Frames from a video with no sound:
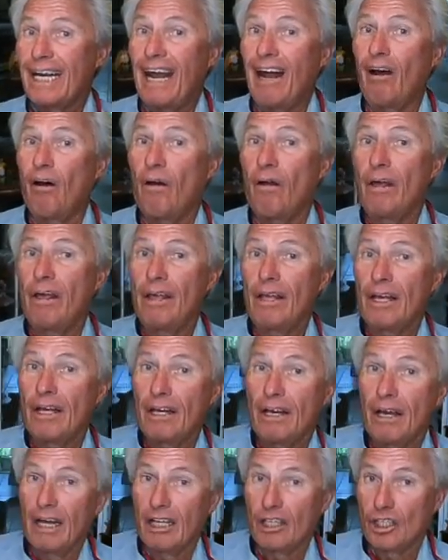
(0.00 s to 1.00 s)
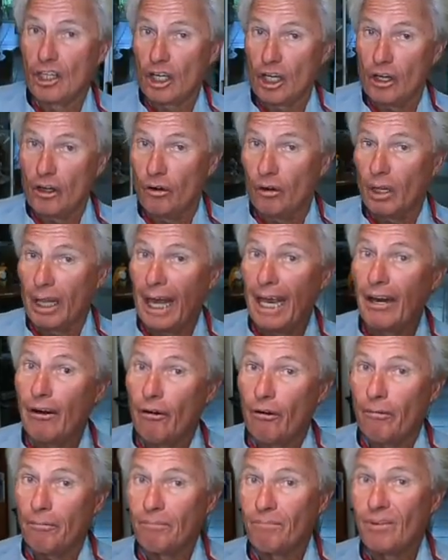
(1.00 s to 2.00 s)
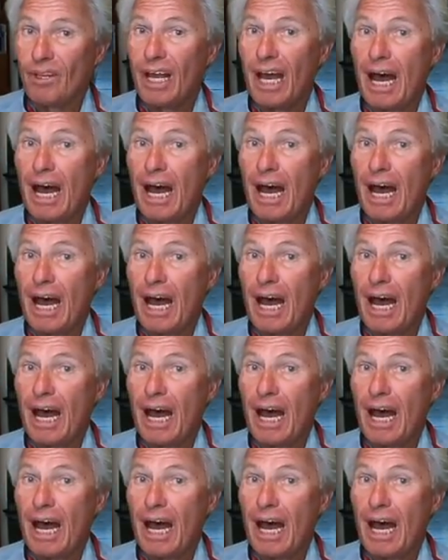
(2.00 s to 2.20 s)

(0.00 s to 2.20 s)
Now, it's a year later.